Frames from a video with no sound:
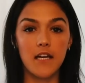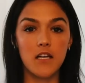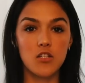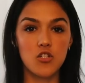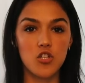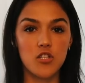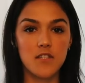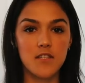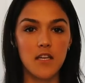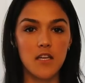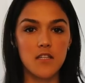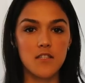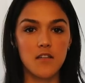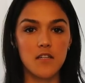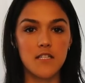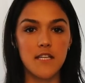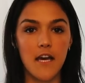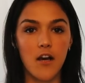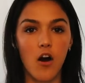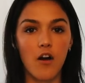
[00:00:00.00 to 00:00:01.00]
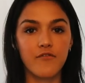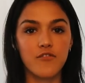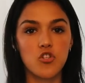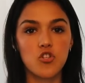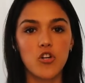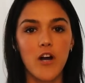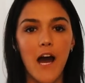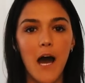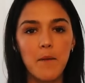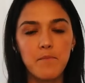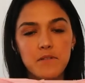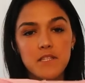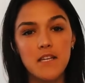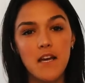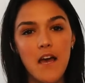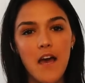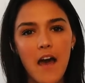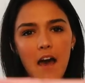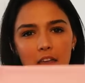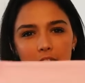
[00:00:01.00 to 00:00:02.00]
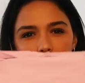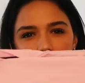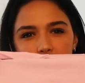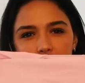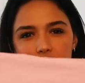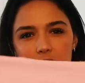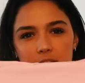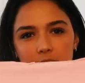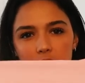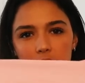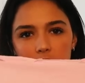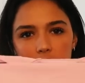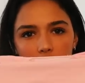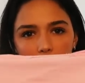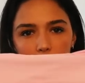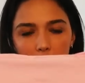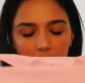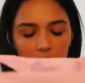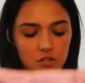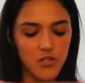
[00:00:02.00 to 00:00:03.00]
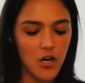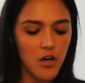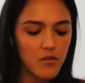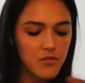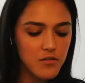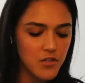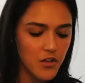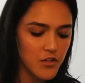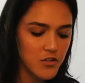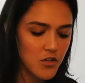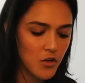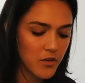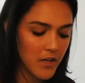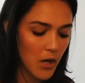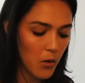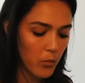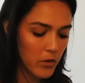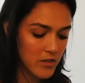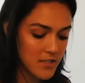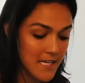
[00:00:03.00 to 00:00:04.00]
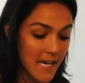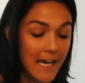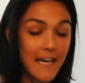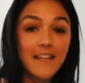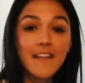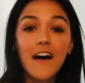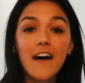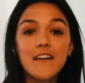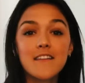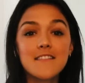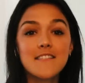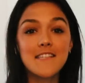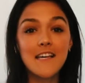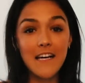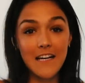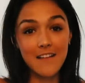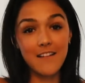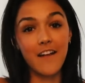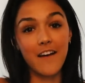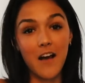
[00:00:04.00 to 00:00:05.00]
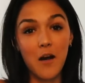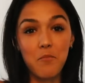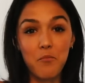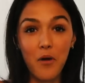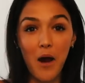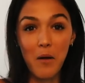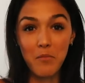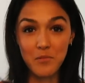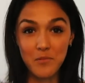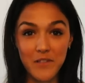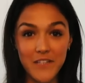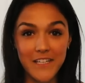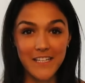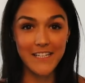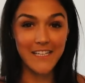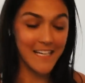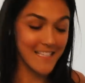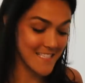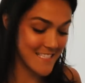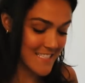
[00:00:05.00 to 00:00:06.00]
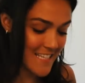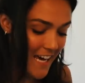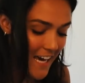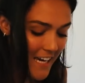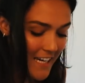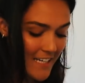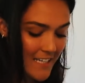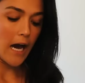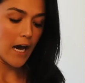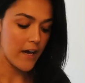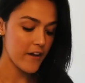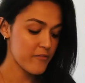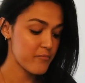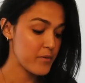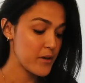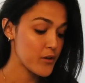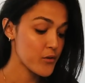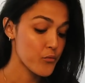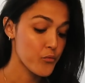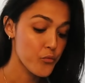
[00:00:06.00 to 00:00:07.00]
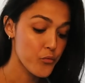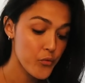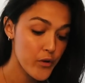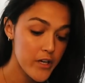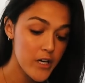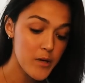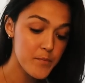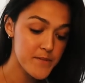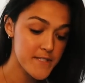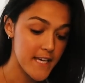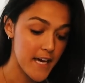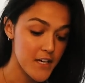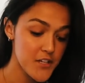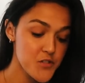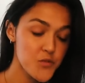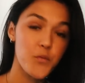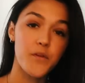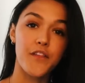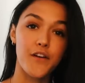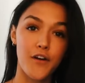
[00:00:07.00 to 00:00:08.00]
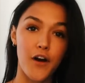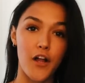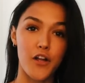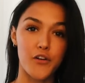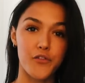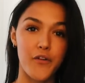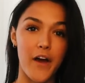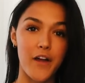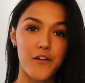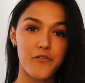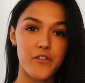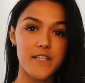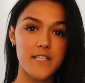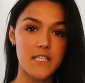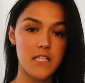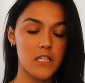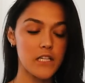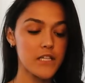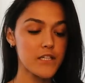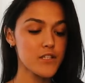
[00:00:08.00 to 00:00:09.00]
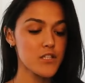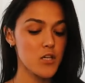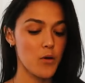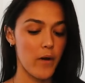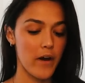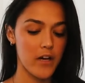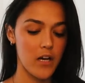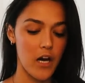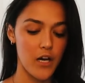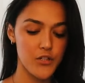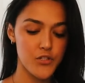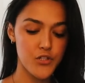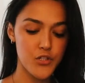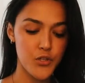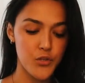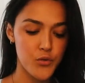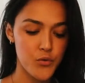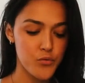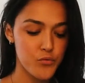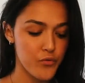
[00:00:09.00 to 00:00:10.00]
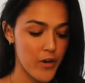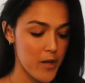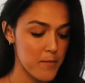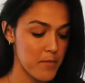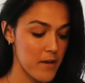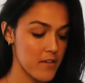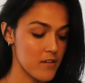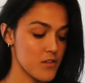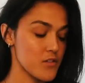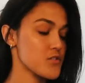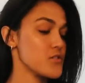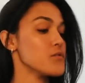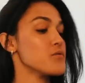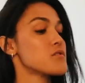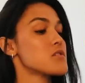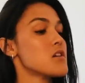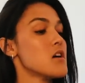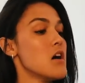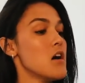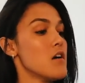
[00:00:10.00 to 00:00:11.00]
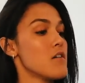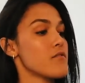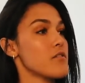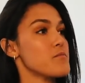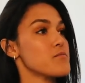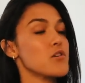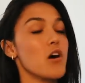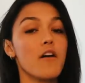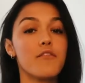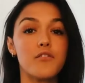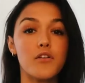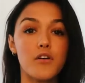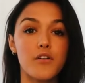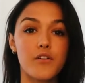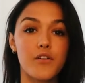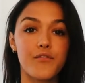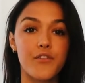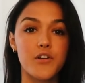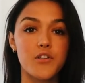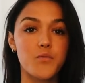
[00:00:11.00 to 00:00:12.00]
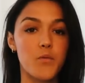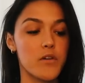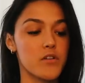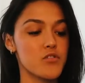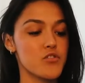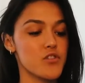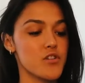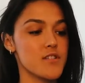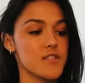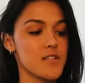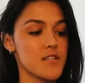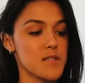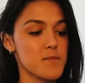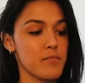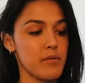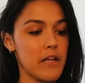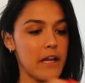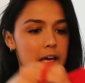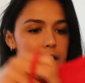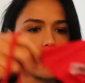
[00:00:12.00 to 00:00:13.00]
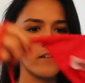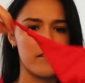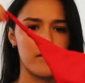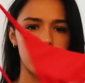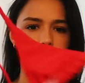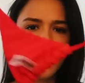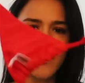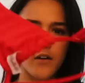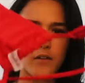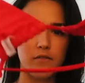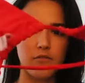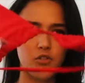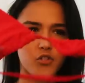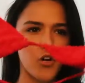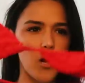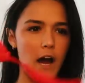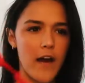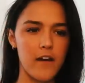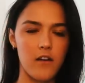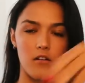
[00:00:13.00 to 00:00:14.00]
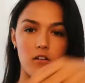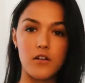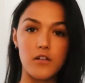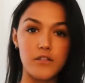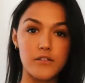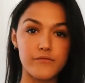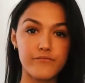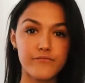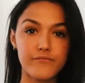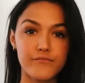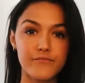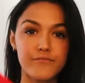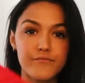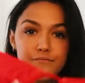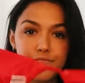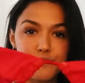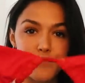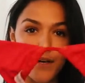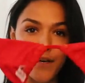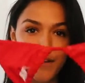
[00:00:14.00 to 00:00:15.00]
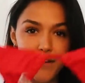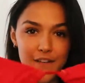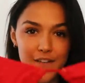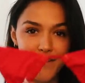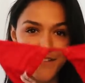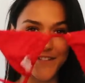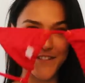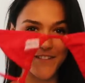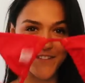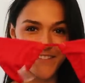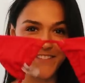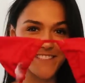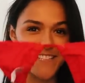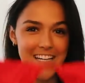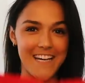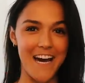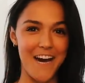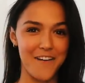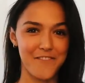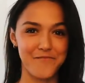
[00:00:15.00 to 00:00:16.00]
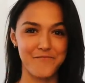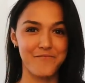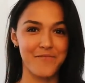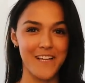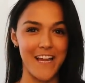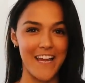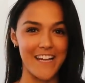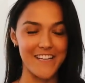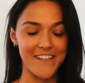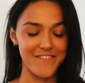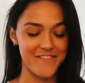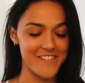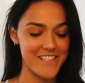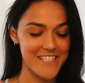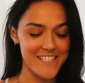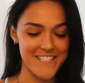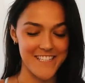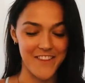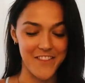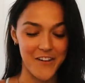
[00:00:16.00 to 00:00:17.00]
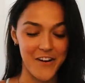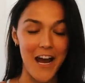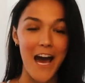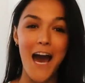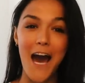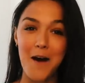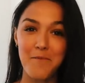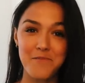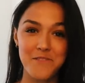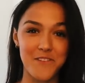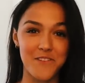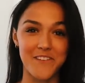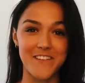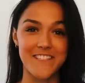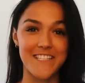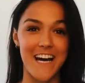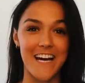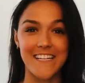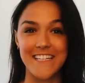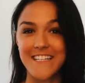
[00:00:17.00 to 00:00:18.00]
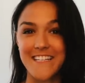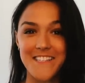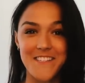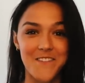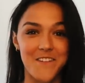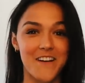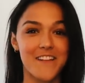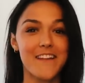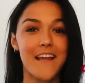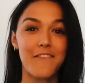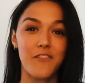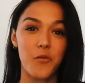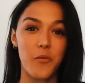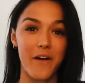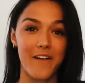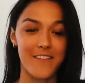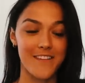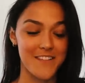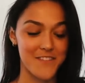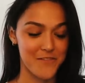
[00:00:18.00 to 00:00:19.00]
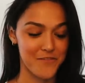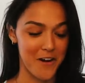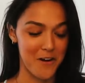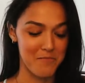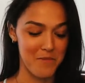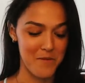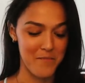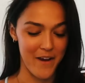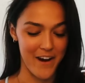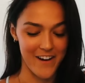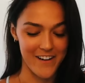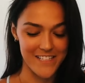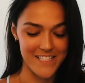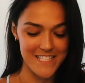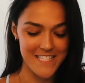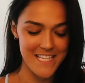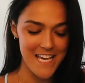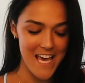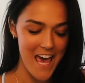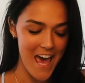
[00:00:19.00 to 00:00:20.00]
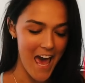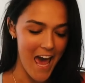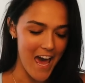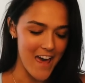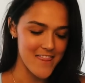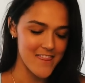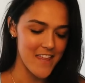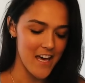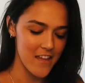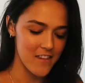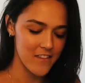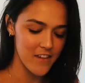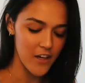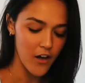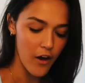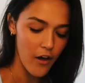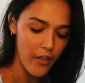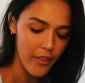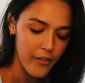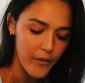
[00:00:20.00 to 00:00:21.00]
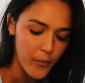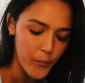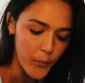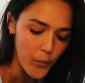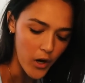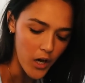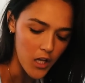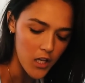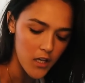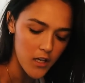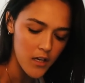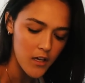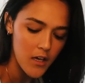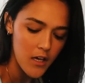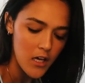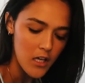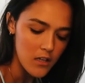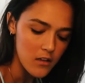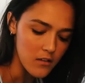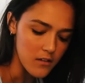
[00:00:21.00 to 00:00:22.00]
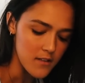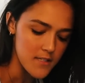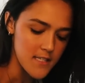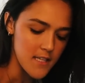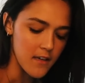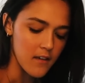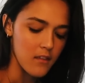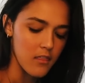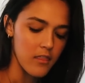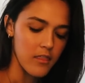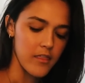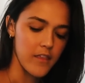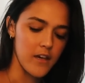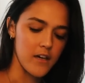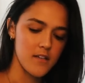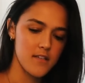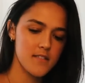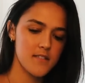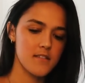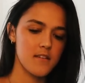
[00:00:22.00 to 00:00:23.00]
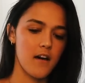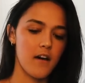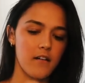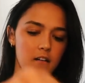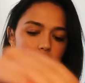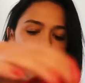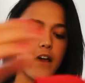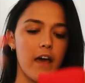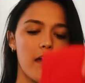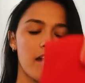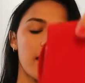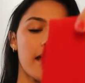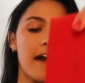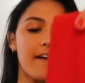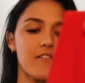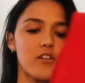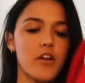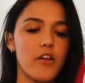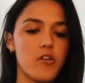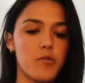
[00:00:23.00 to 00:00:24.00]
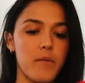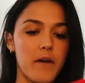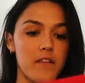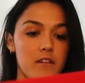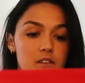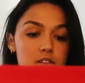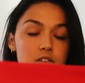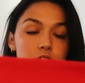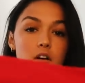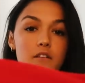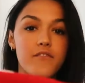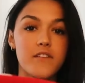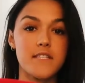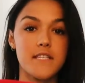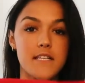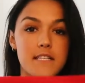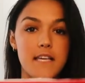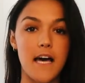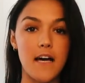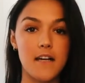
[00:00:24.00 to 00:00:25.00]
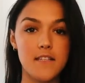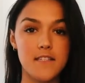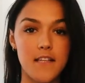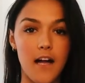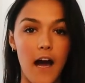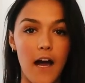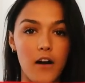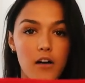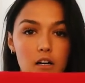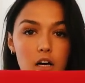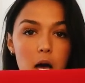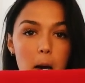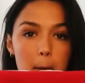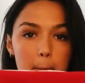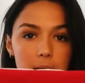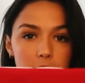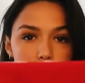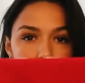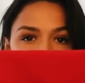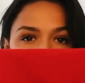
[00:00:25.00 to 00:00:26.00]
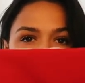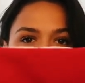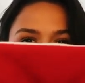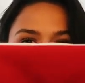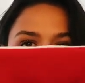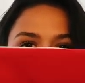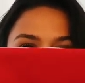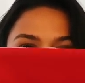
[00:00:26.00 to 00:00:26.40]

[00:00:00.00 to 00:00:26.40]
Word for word: I could just easily take off the straps and then it feels like a bandeau so you don't get weird tan lines like I'm probably gonna get today. I have been re-obsessed with the color red recently so I got two red bathing suits from Zaful. The first one is just this plain triangle bathing suit. I have plenty of these and they're absolutely tiny, so I'll never wear these around my parents. And then the other one looks like this. I, again, I have another bathing suit of this exact style, but it's cool